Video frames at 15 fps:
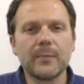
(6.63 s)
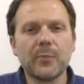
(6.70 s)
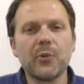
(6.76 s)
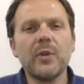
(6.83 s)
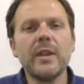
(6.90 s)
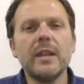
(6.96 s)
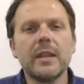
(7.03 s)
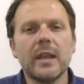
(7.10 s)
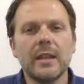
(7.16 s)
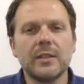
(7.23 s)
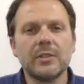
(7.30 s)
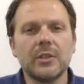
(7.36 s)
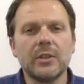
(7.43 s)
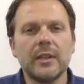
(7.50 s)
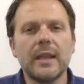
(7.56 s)
pre-case
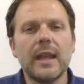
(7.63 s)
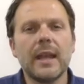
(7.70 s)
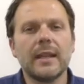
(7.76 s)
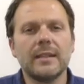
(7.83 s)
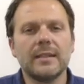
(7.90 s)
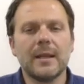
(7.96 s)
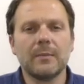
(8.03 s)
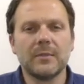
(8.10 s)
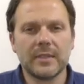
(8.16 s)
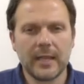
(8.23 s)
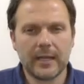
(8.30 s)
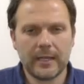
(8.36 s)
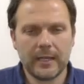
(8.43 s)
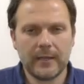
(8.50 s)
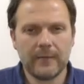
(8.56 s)
study exam
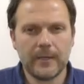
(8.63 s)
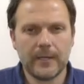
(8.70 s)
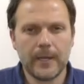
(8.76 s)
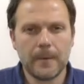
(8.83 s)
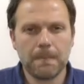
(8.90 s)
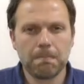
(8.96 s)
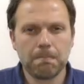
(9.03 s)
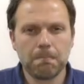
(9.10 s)
technique video.